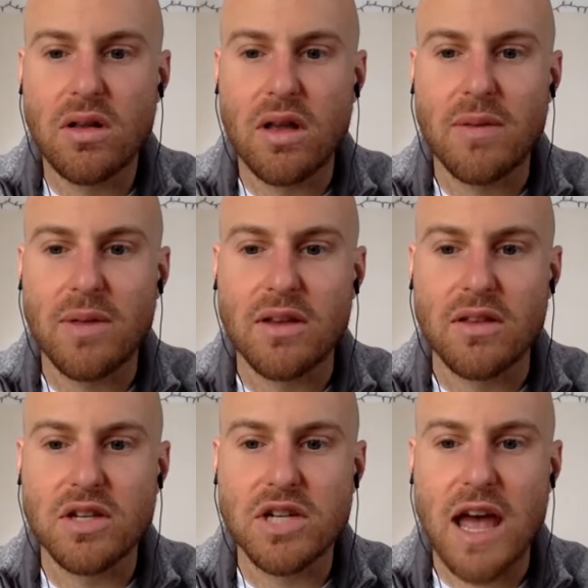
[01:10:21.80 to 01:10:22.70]
type into
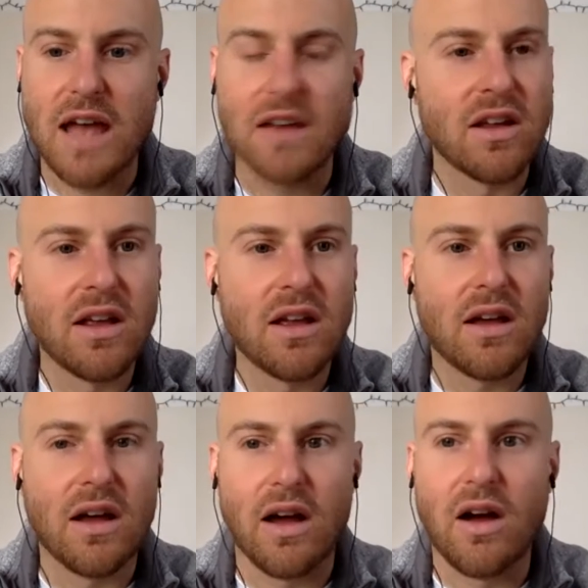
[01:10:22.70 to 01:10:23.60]
the chat.
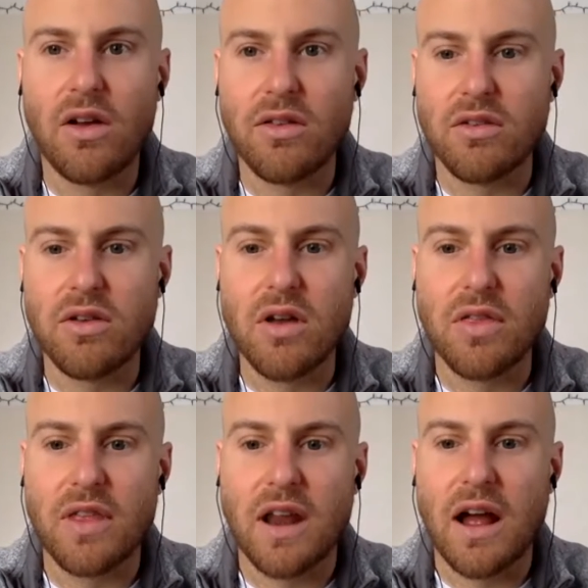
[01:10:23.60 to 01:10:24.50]
I'll also
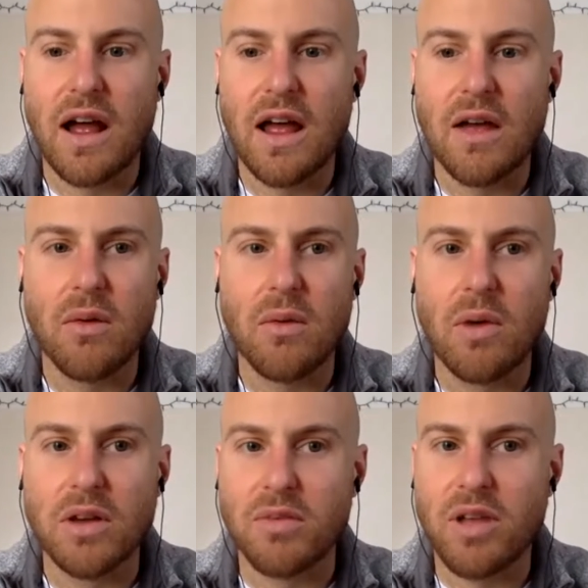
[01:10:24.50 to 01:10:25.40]
note that I
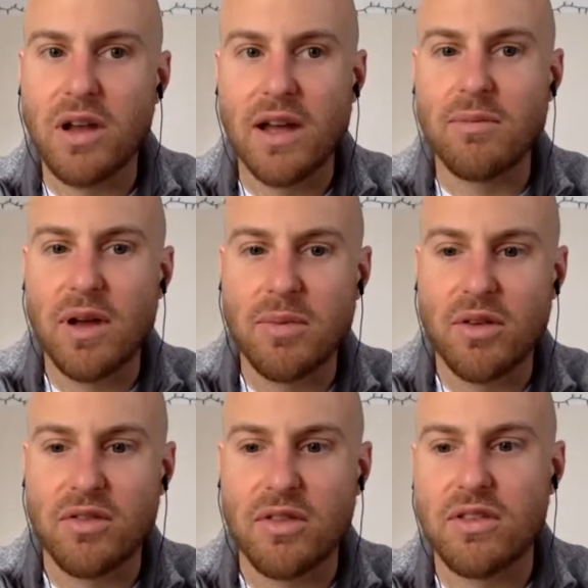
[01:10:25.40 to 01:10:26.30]
want to plug, I
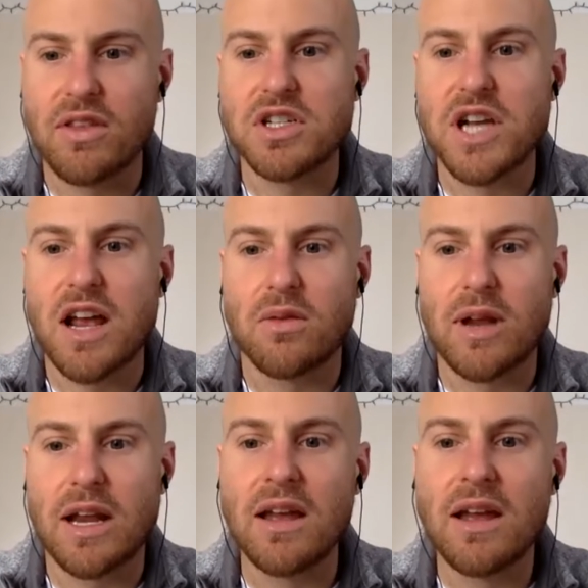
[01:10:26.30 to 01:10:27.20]
posted this in the chat
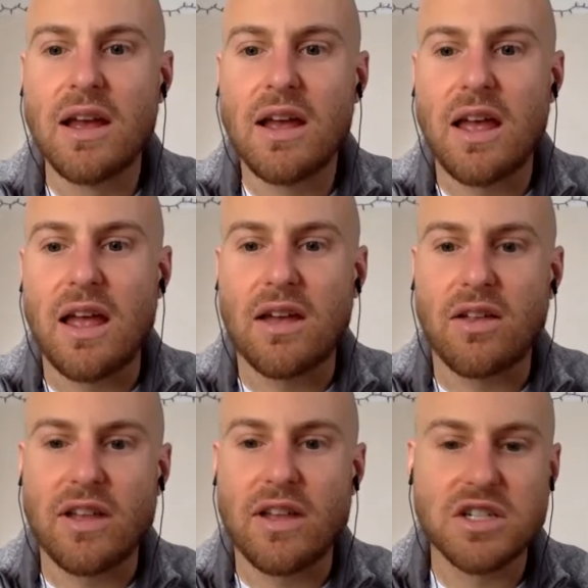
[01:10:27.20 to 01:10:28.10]
already, a
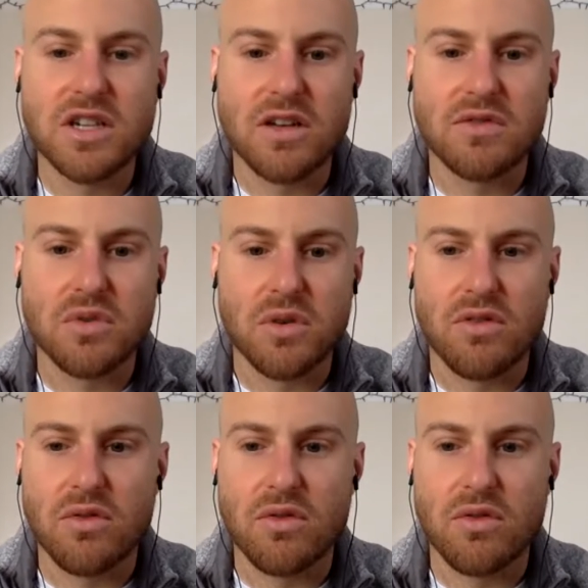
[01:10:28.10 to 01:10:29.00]
collection of short
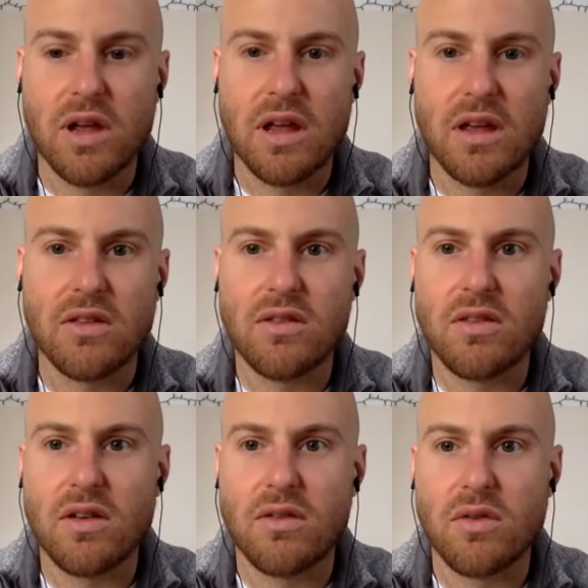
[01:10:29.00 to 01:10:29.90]
stories
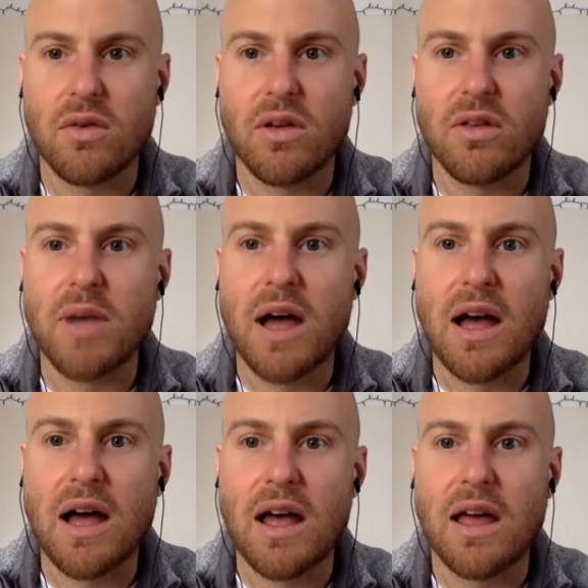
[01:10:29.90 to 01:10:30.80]

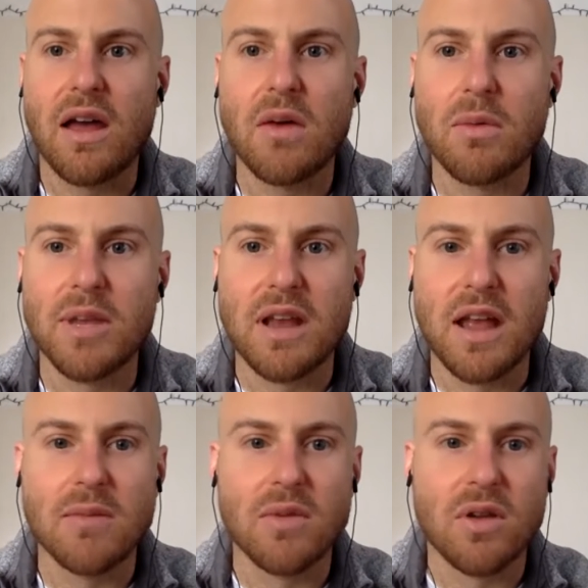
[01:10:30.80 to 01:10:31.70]
by a woman
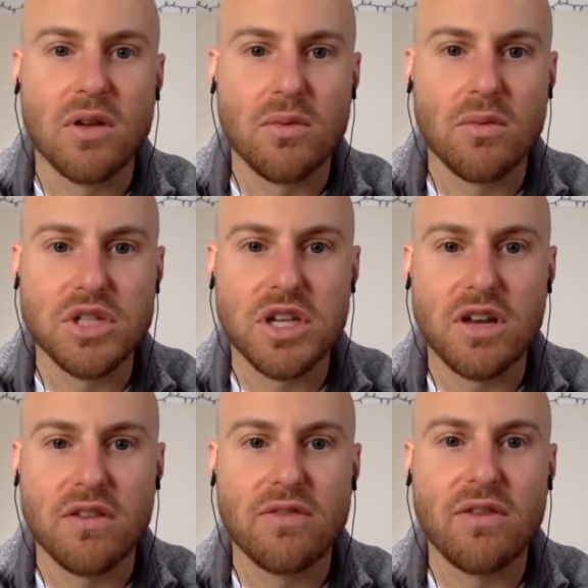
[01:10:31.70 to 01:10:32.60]
named
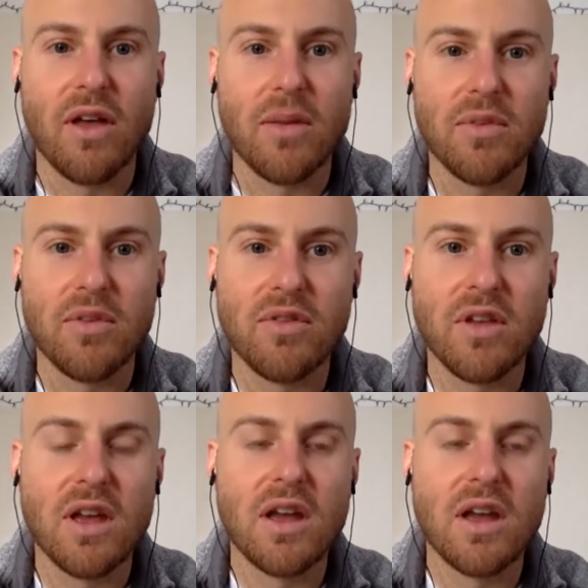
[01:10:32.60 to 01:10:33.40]
Rashida Phillips,